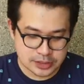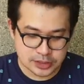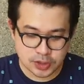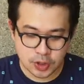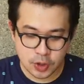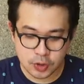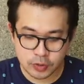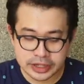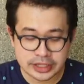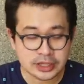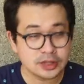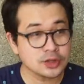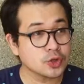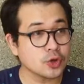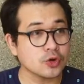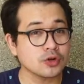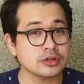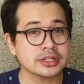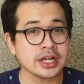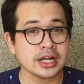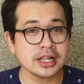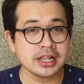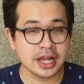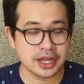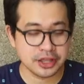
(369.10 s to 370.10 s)
So, in
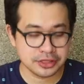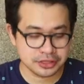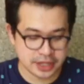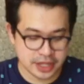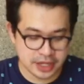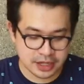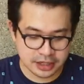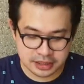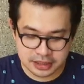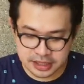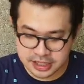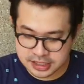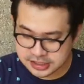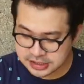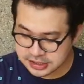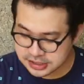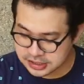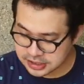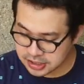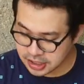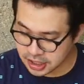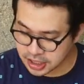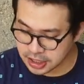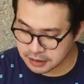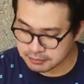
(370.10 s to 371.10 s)
total, I think
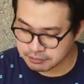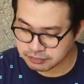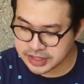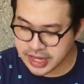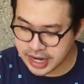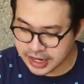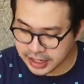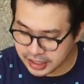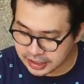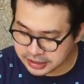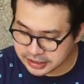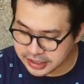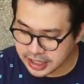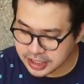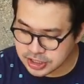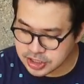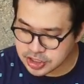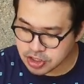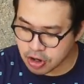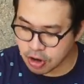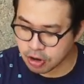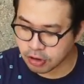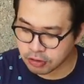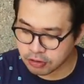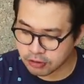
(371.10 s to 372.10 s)
this Decadent
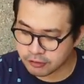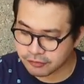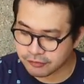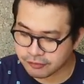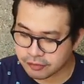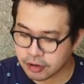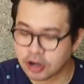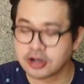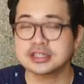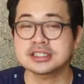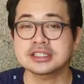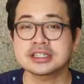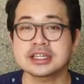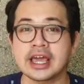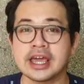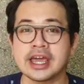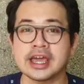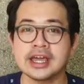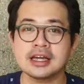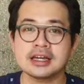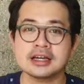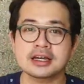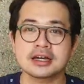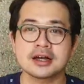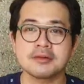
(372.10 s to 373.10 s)
Choco Frost
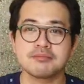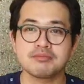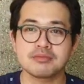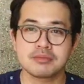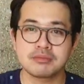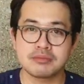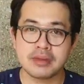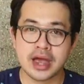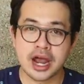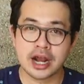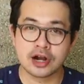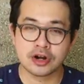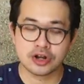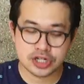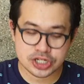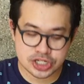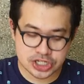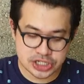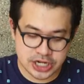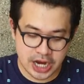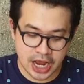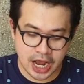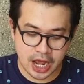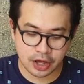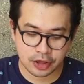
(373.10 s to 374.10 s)
Cake meron
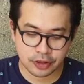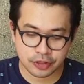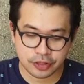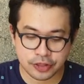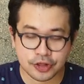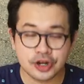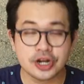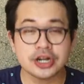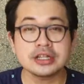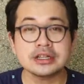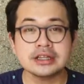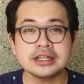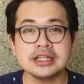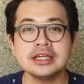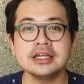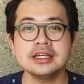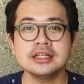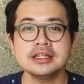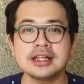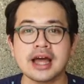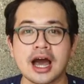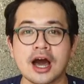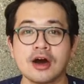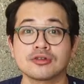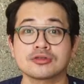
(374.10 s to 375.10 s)
siyang
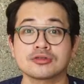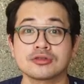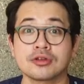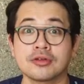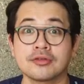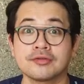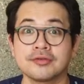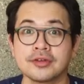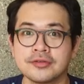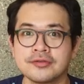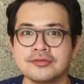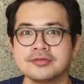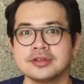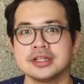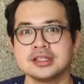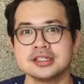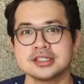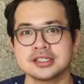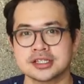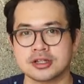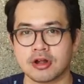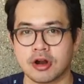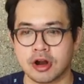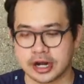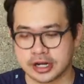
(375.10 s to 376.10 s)
13 out of
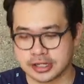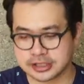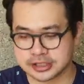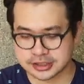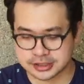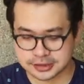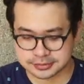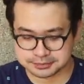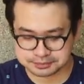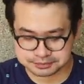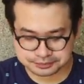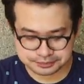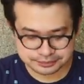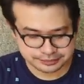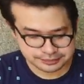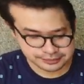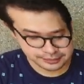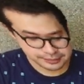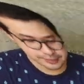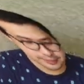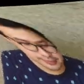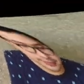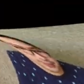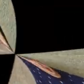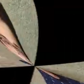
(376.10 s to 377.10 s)
15 stars.
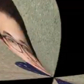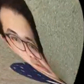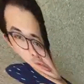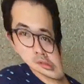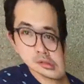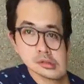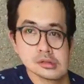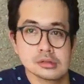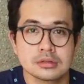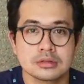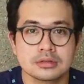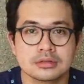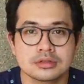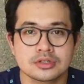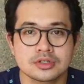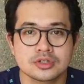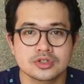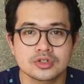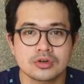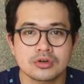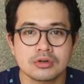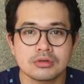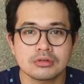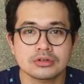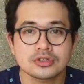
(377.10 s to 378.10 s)

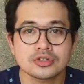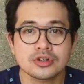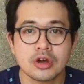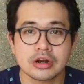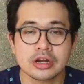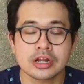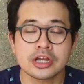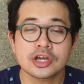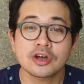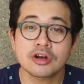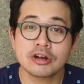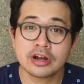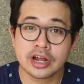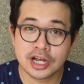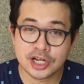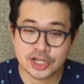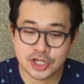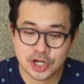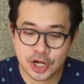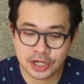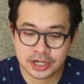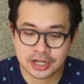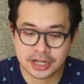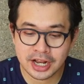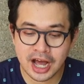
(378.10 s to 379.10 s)
So, sorry,
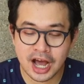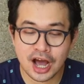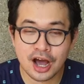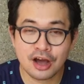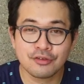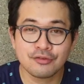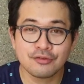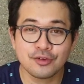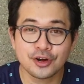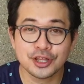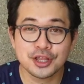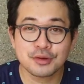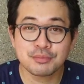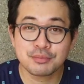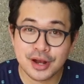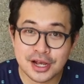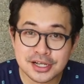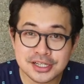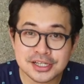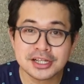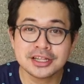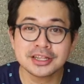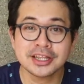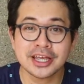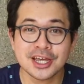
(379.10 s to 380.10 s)
correction lang. For the
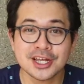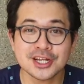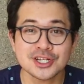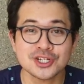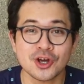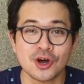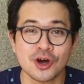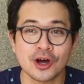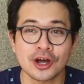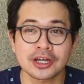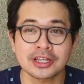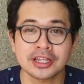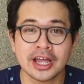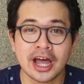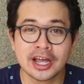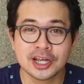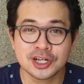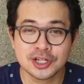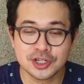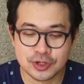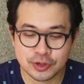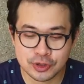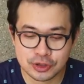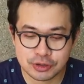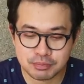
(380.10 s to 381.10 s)
presentation, I
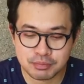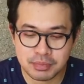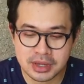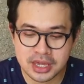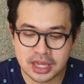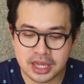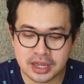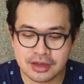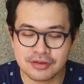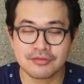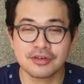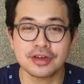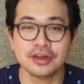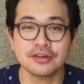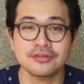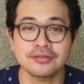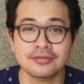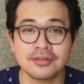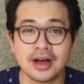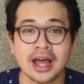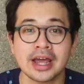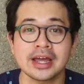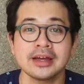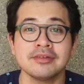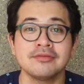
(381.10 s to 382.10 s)
should be giving
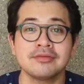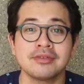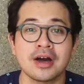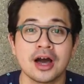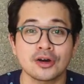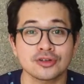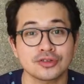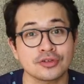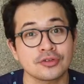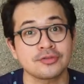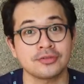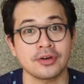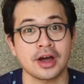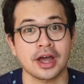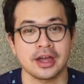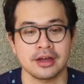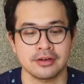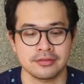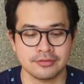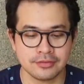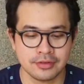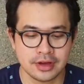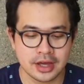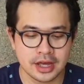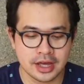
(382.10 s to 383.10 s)
5 out of
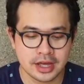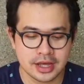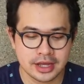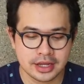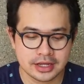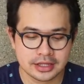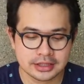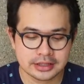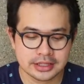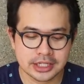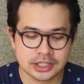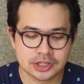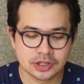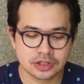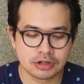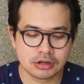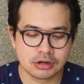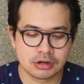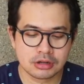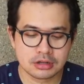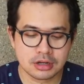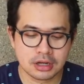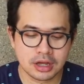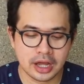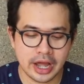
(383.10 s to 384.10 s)
5
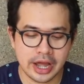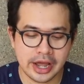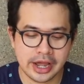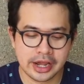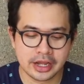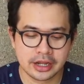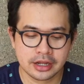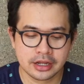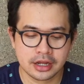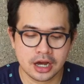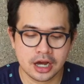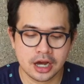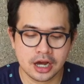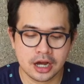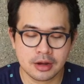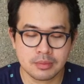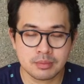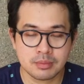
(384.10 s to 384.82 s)
dito kay